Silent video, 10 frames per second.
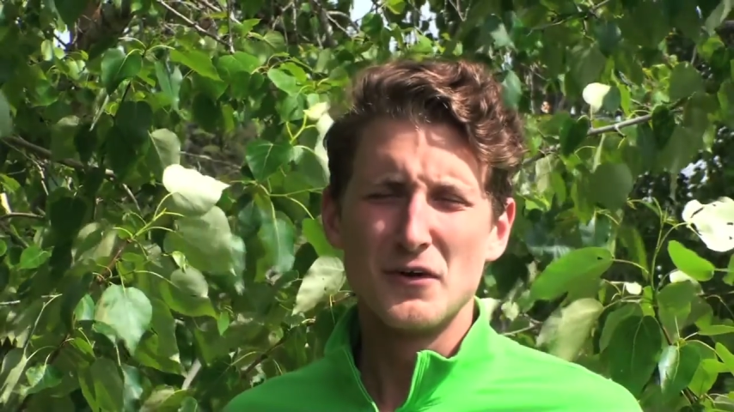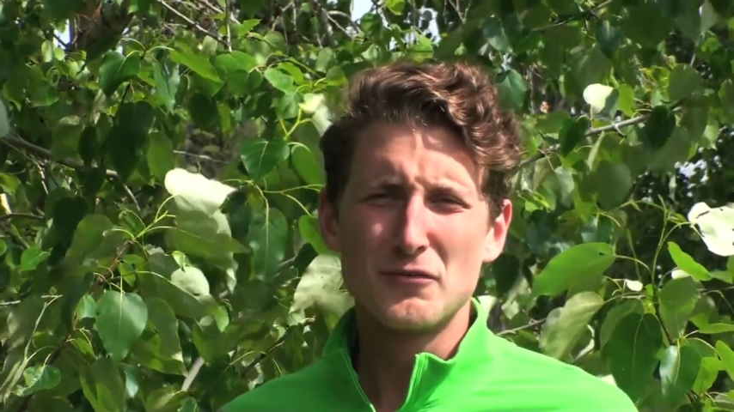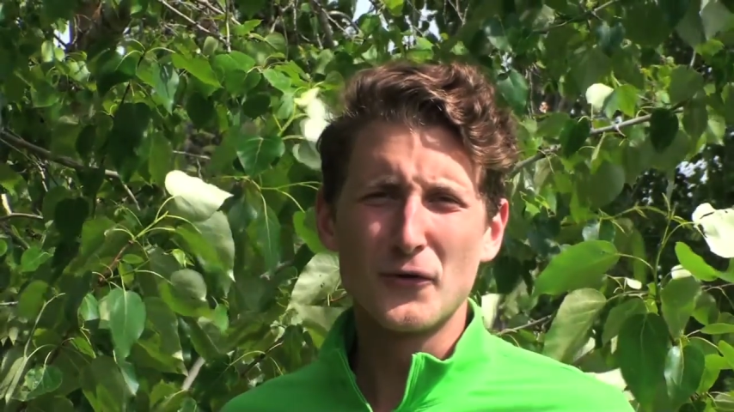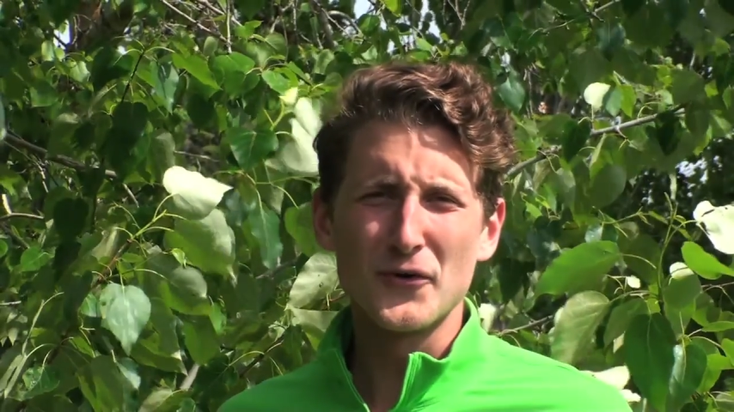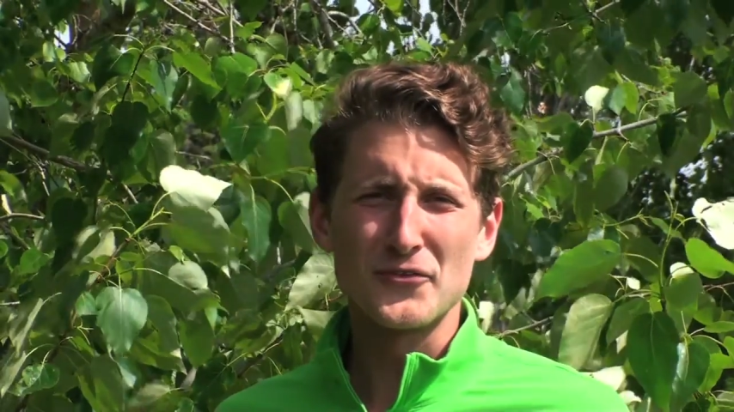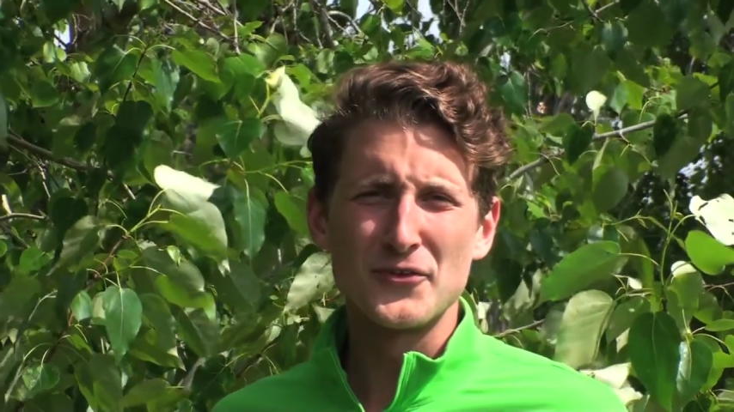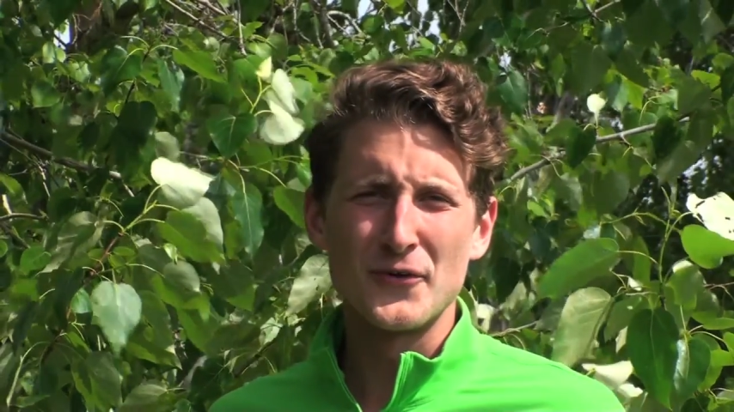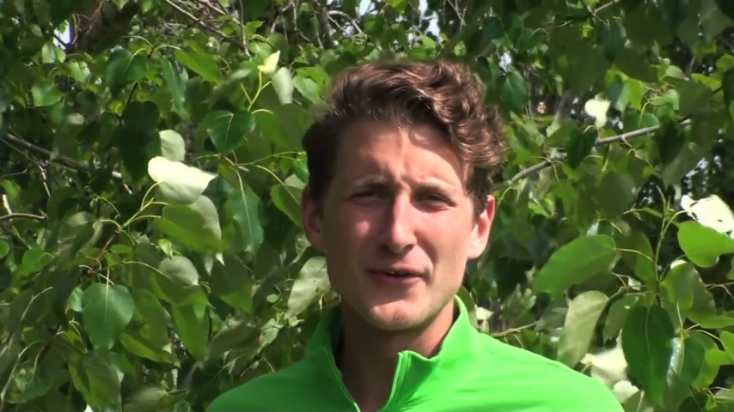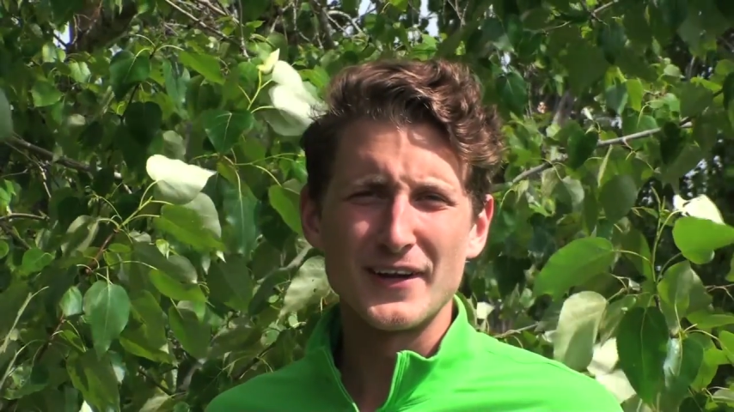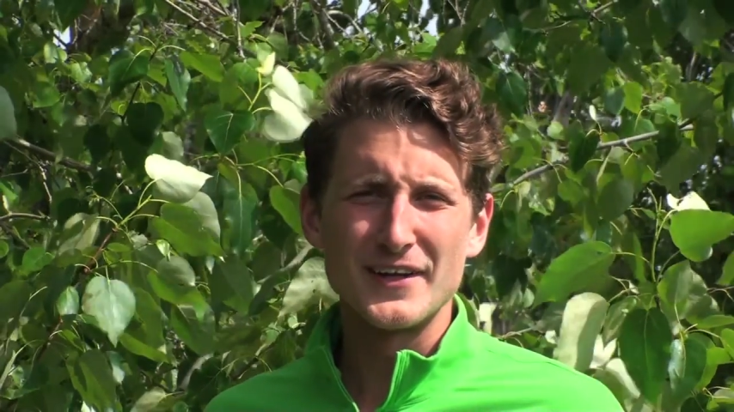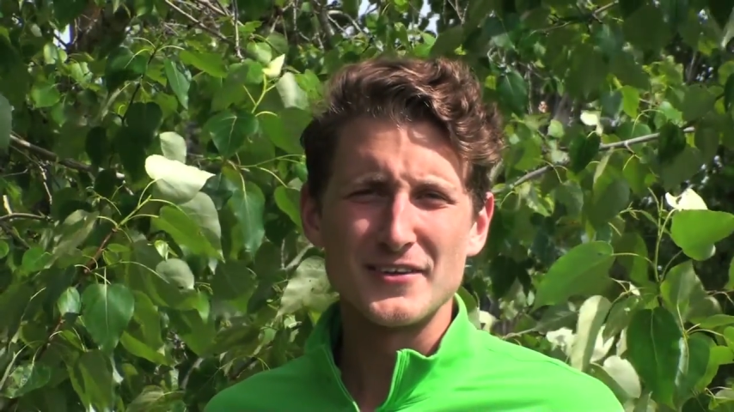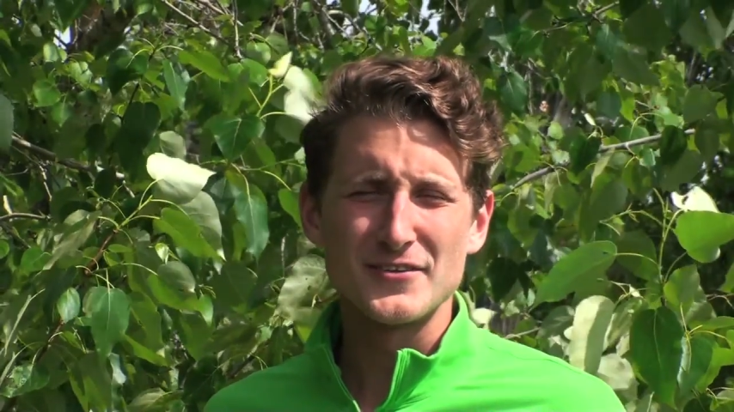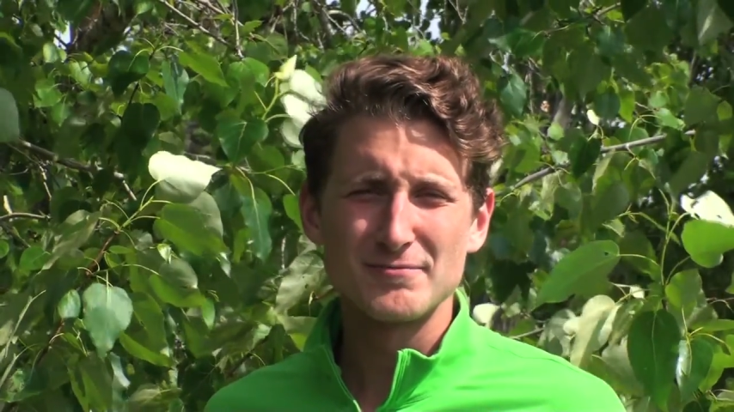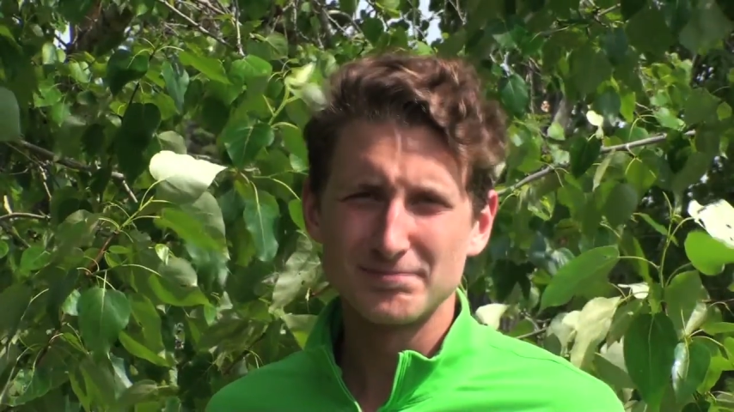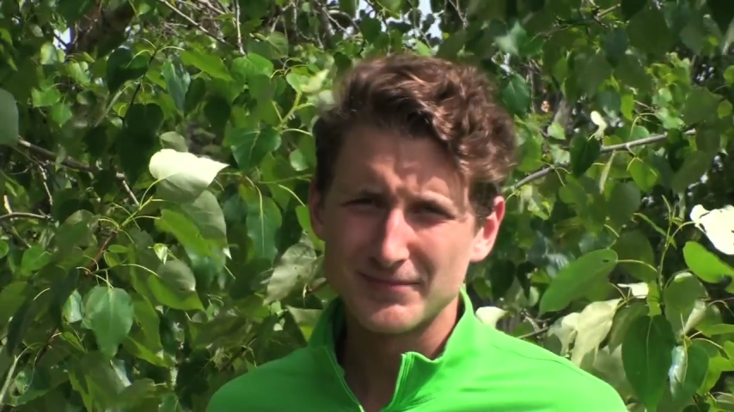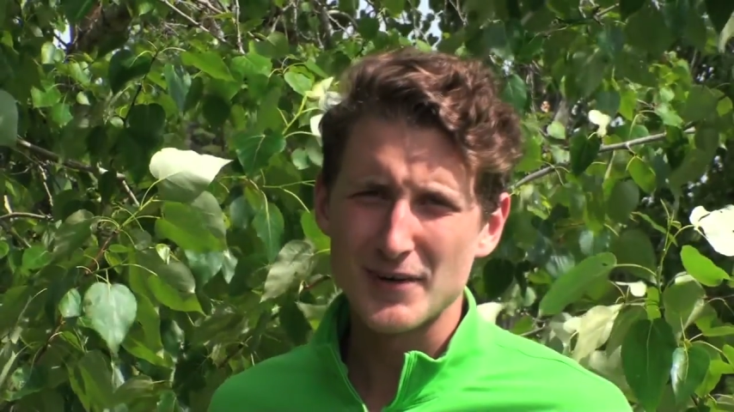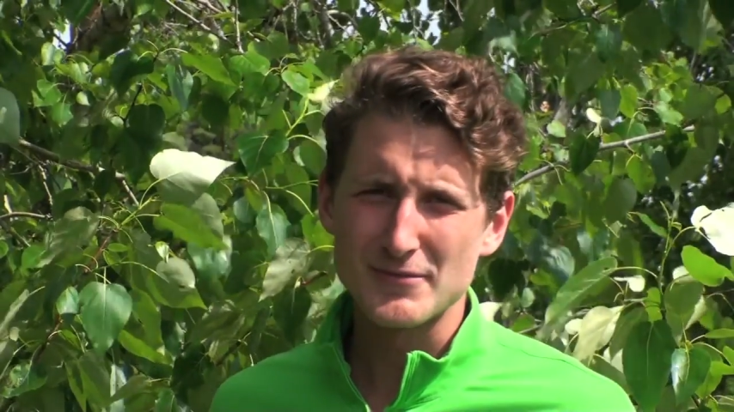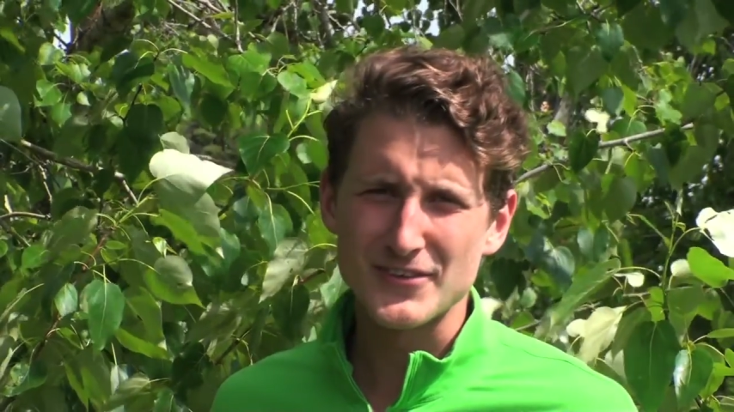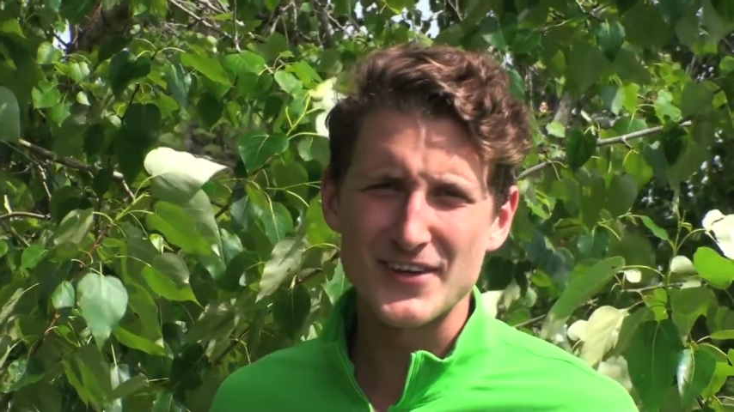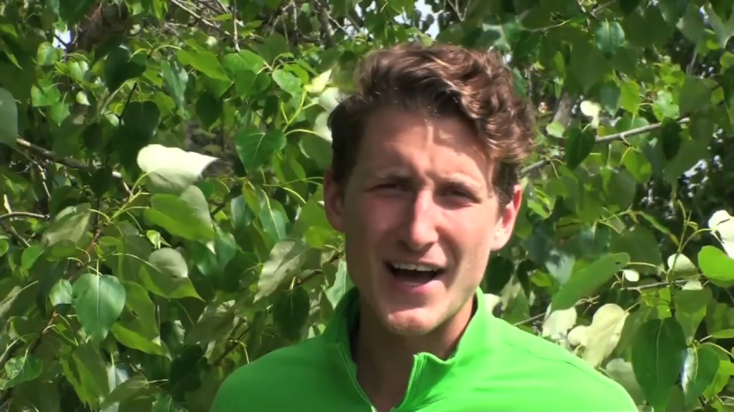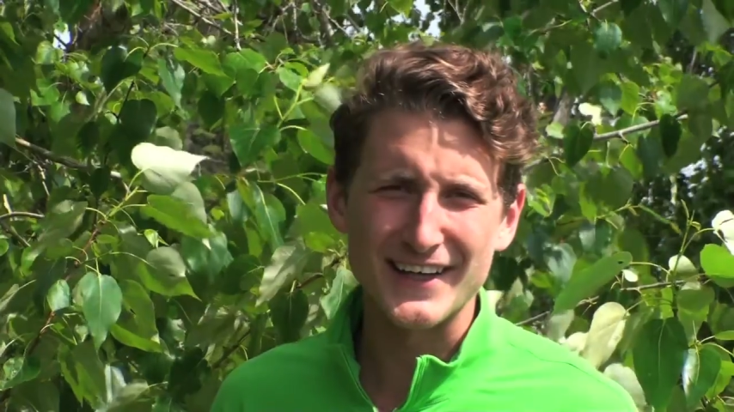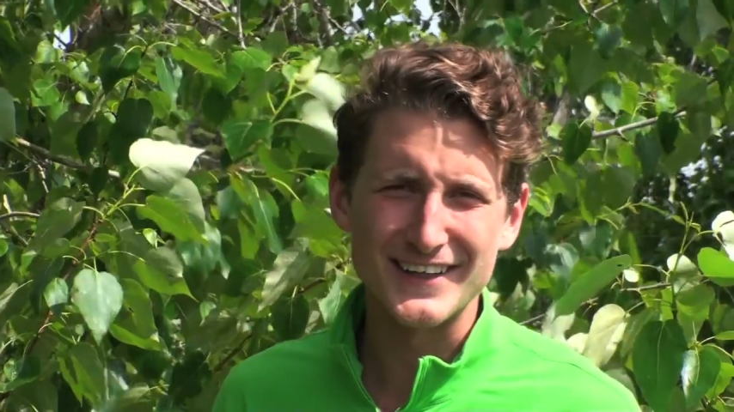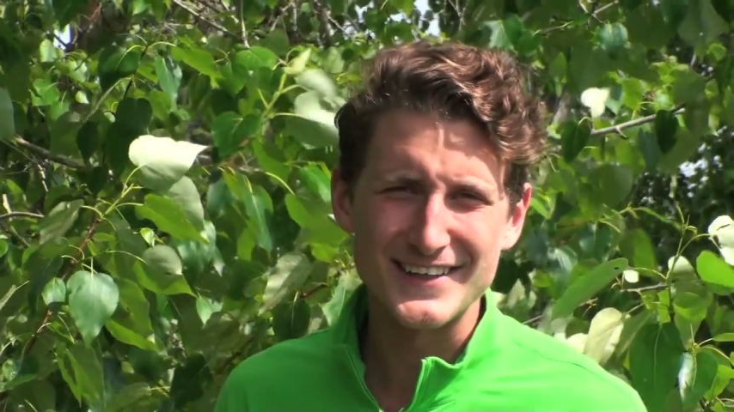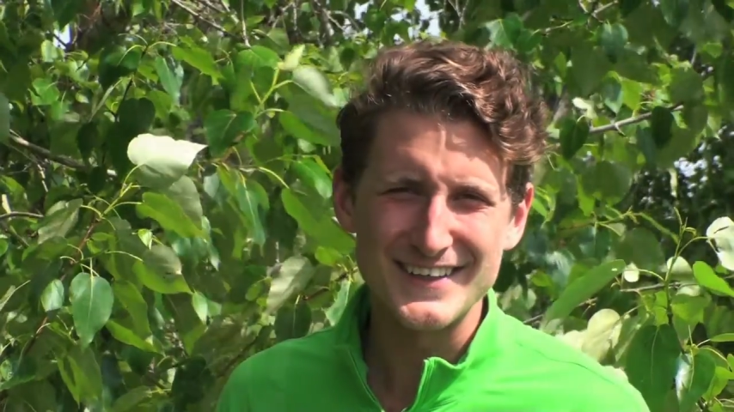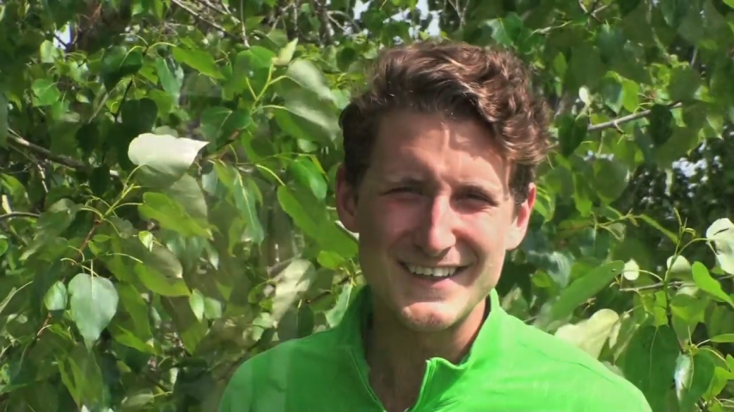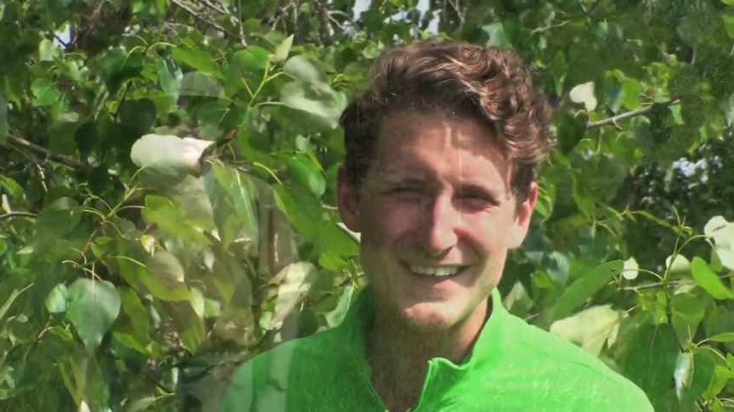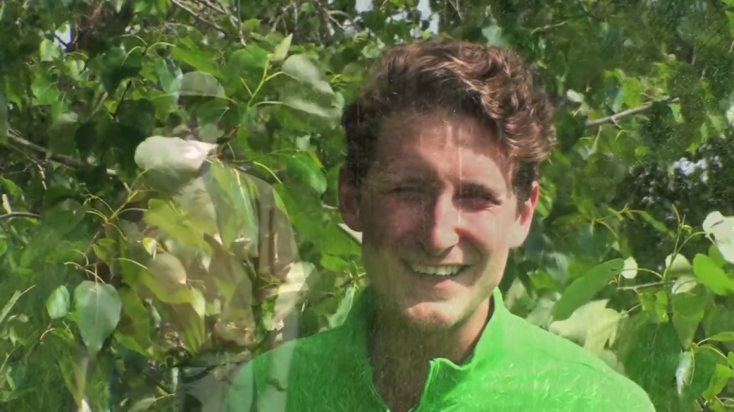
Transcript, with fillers: Of course I know what it is. I'm just acting.